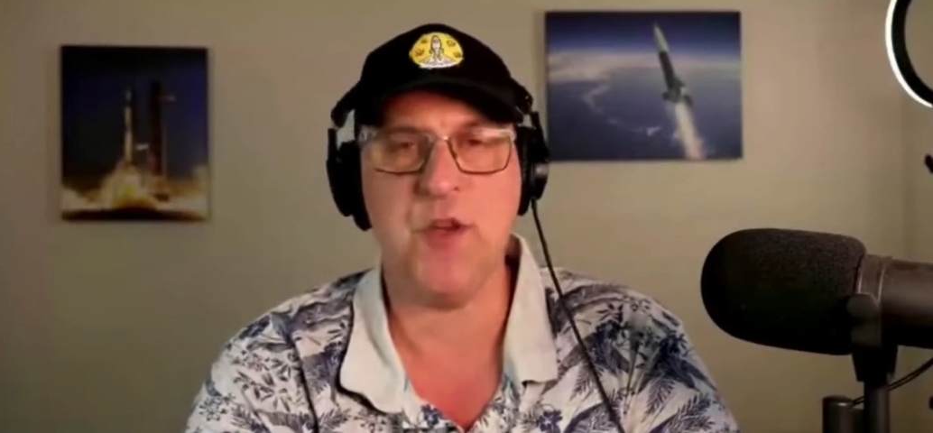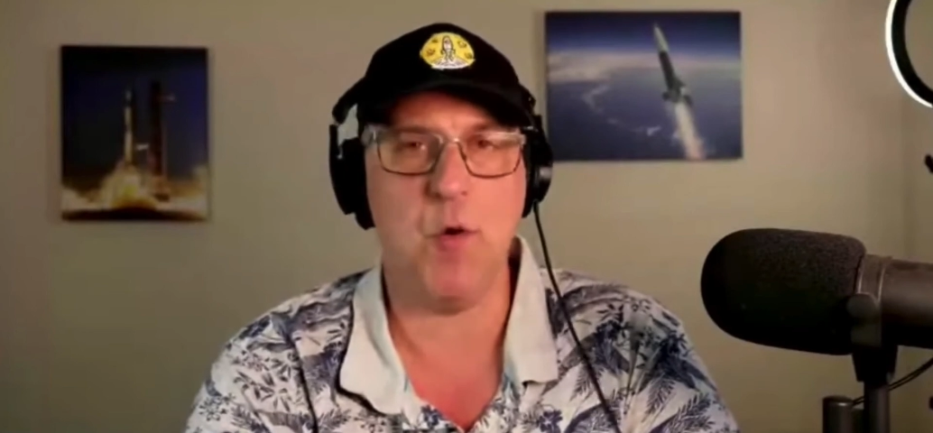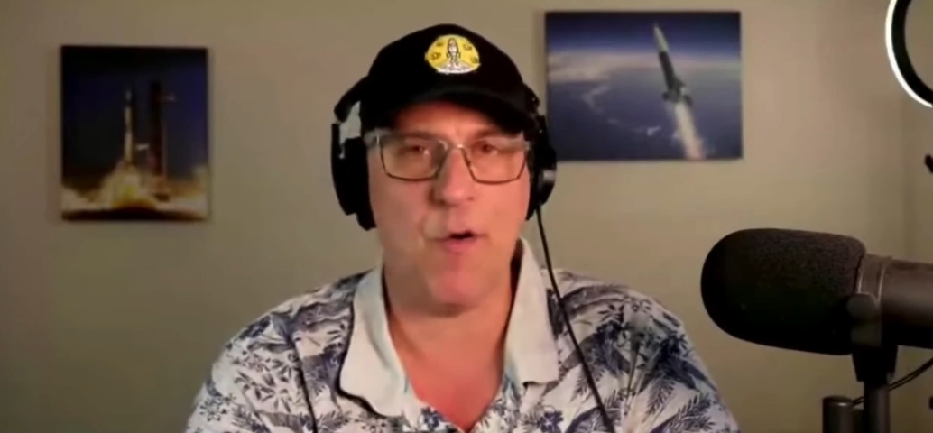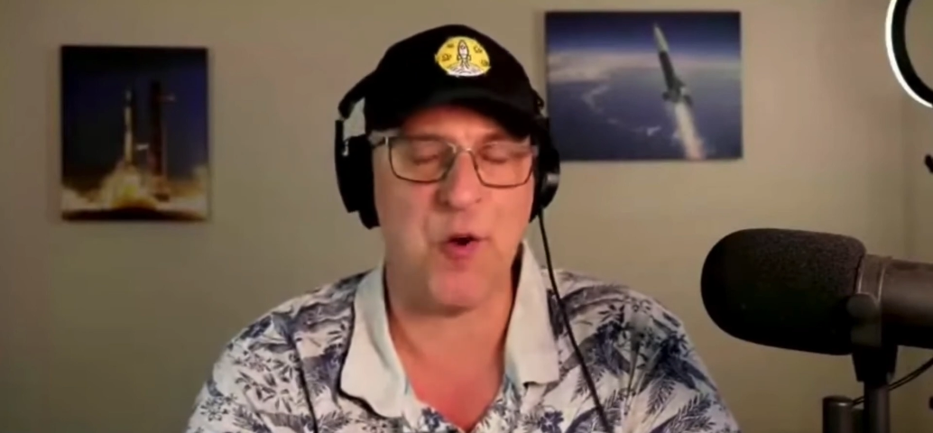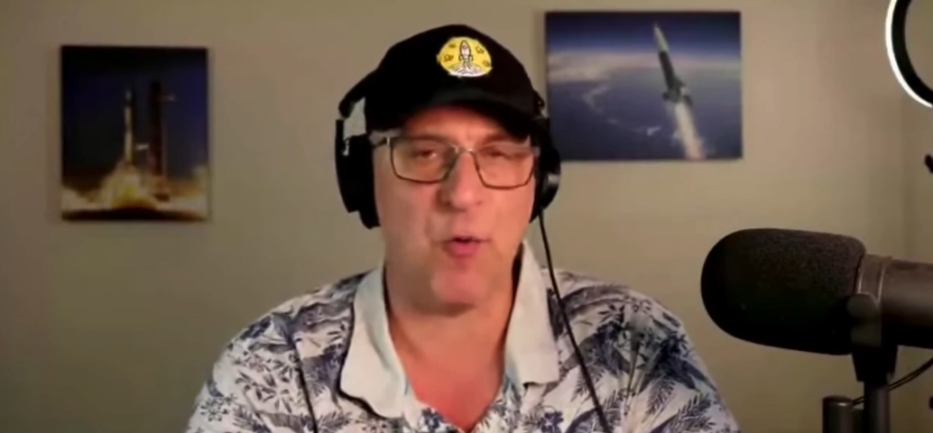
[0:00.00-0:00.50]

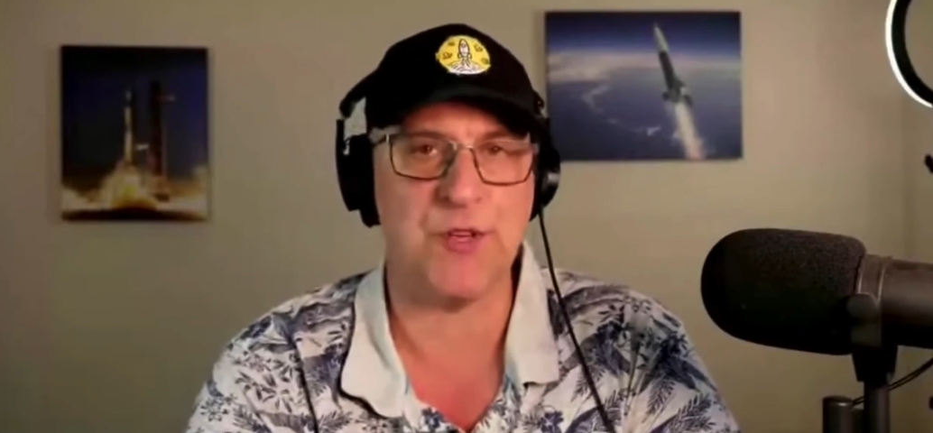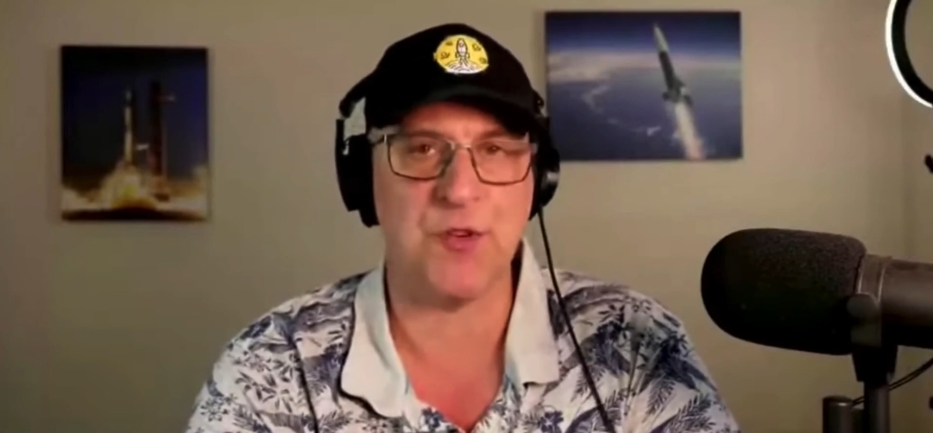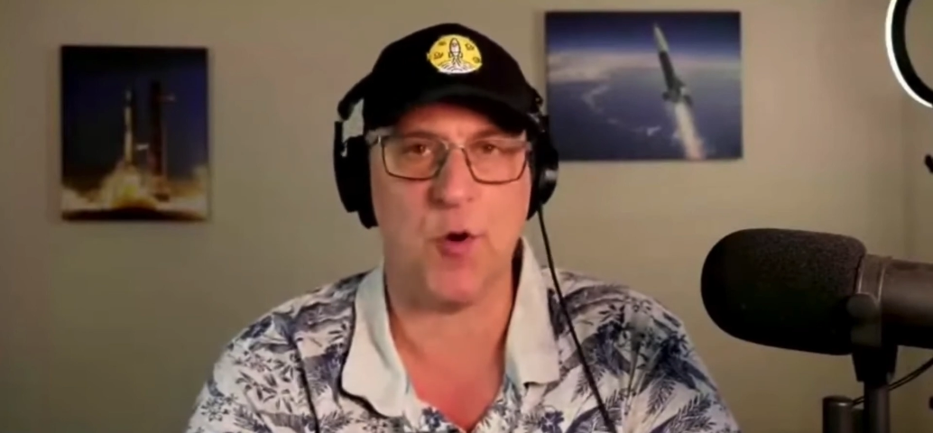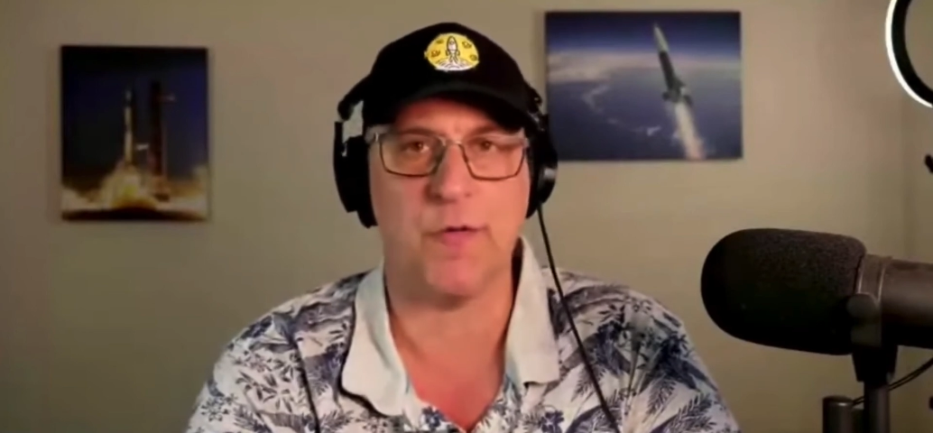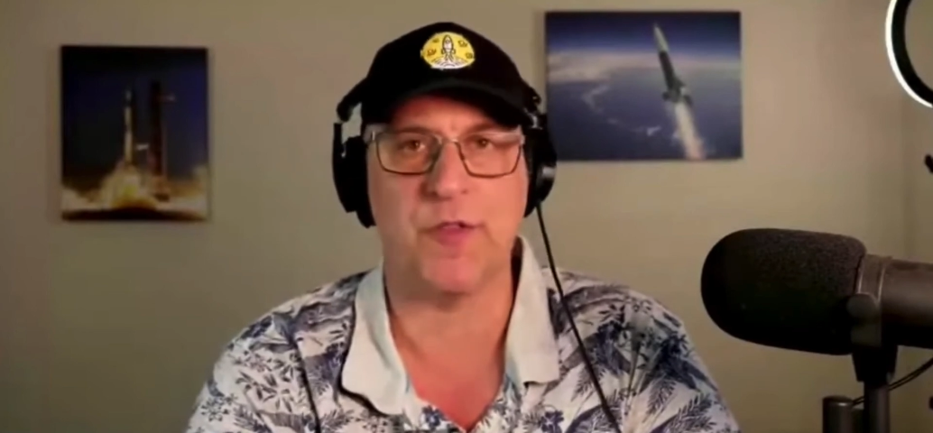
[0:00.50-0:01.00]
Federal
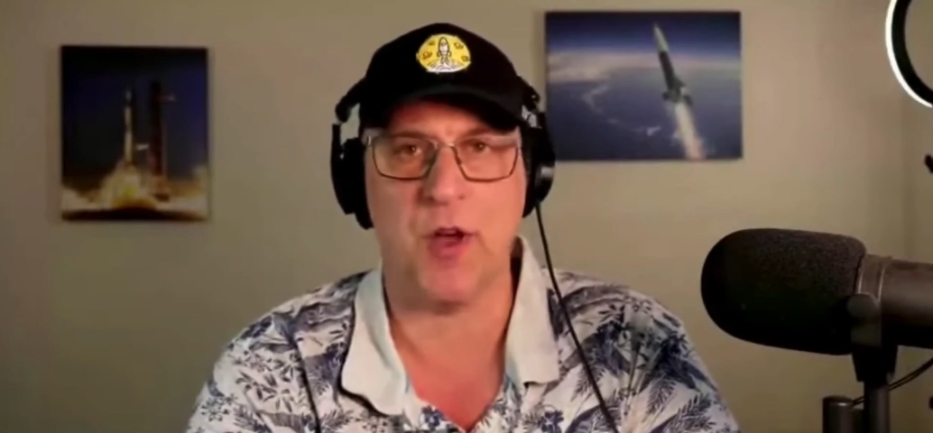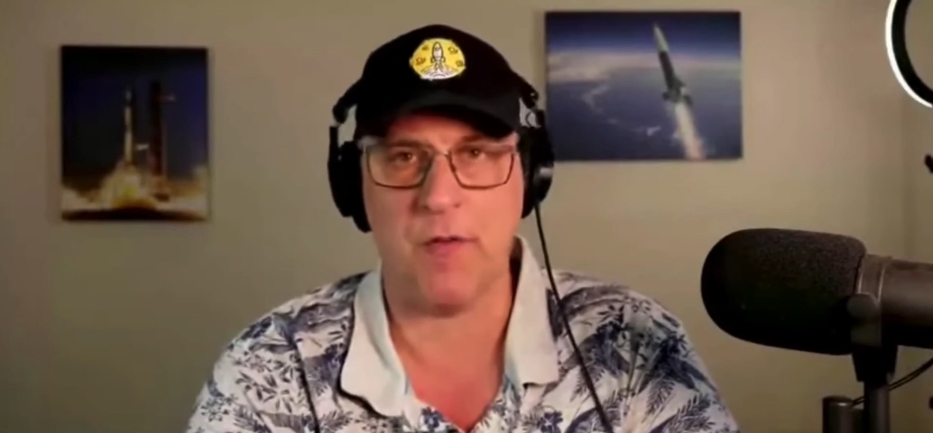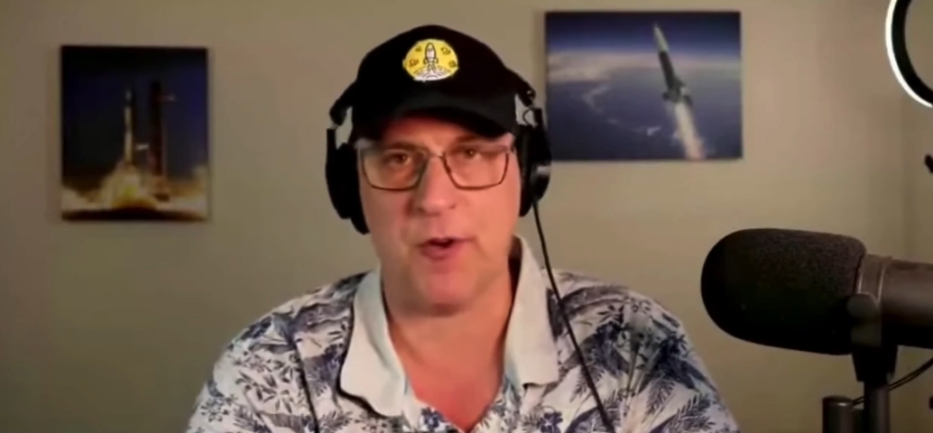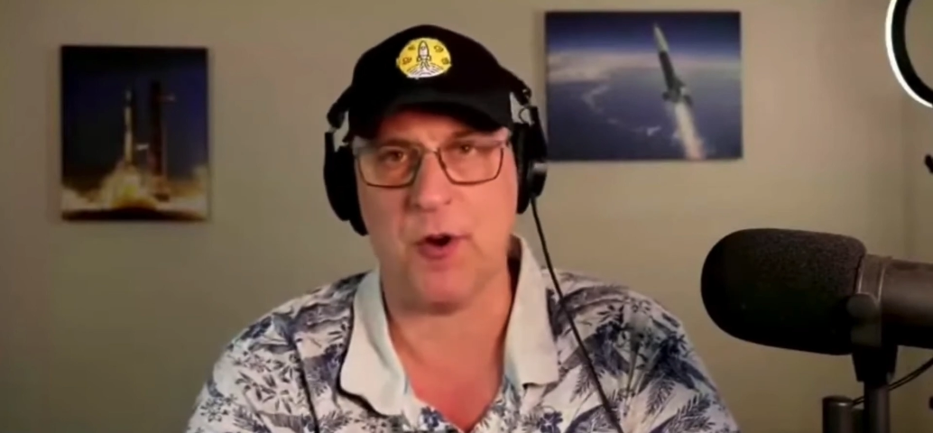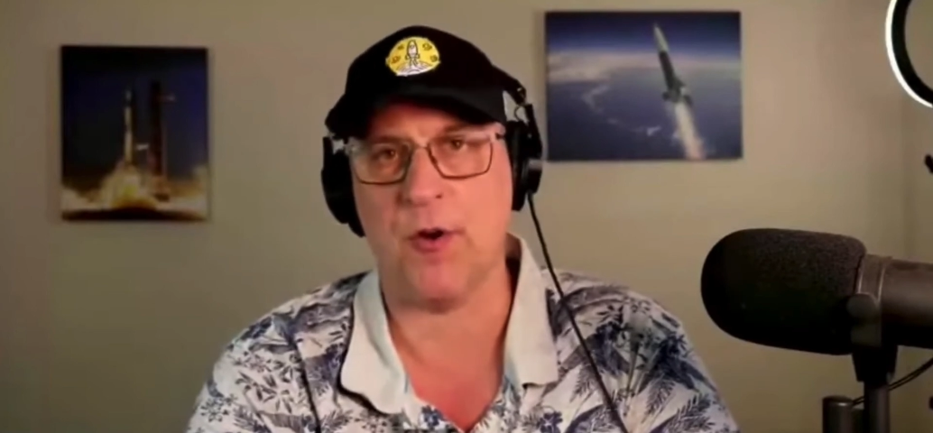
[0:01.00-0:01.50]
Reserve
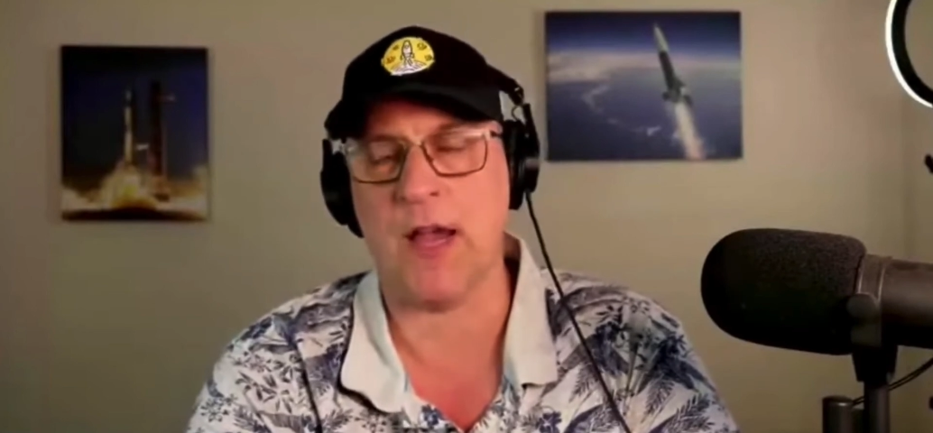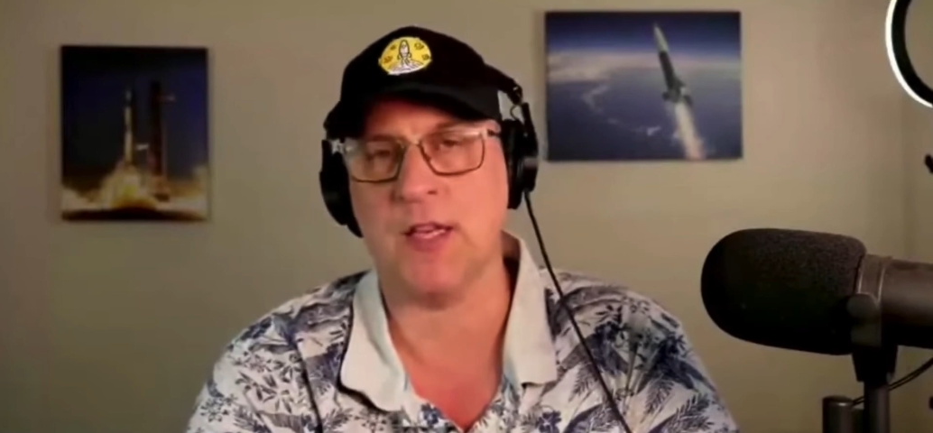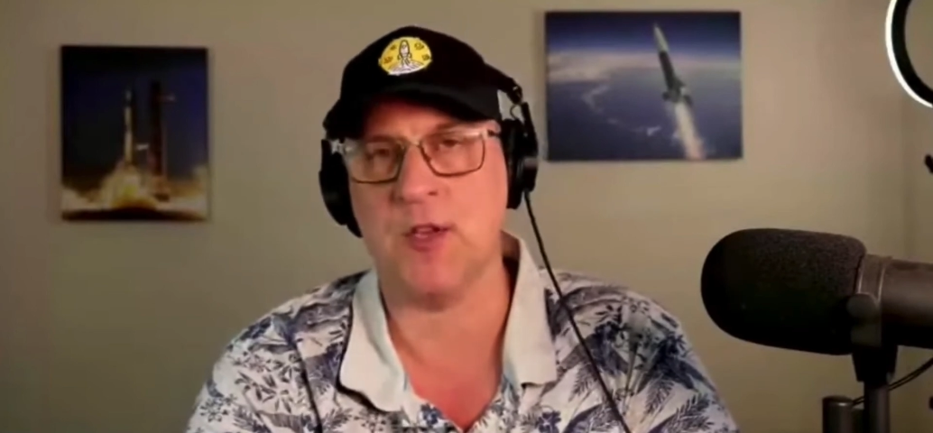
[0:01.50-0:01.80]
governor and